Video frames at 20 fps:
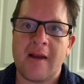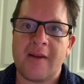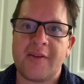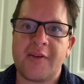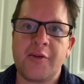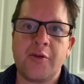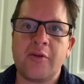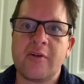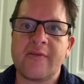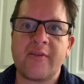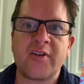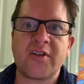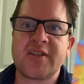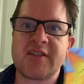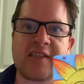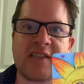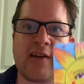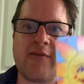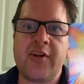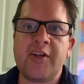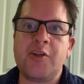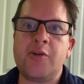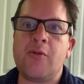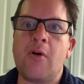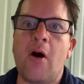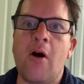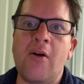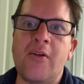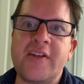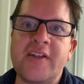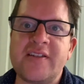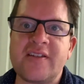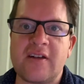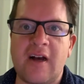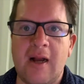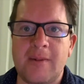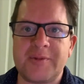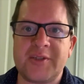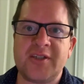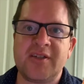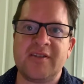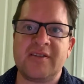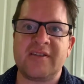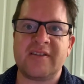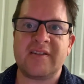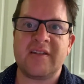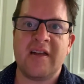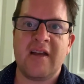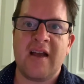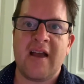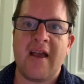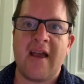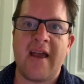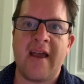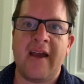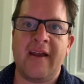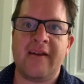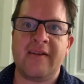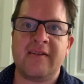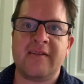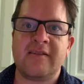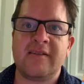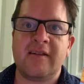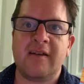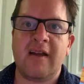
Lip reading: The universe is giving you all these options and